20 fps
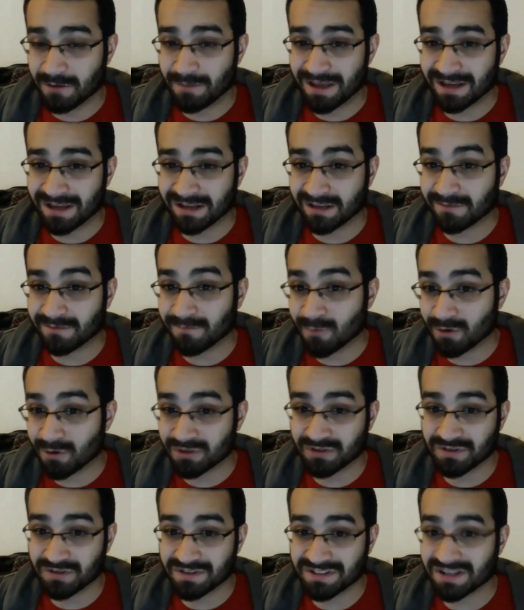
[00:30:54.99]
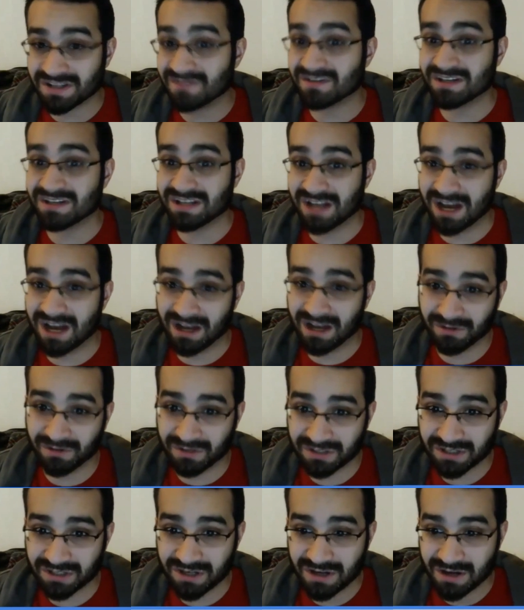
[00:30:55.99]
paying like four hundred seventy
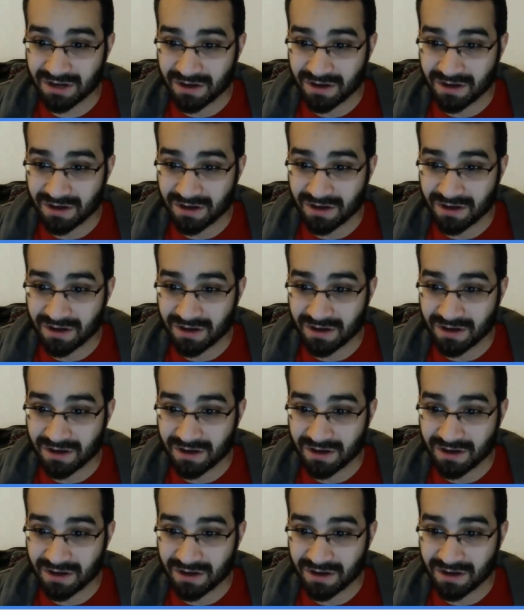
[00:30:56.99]
dollars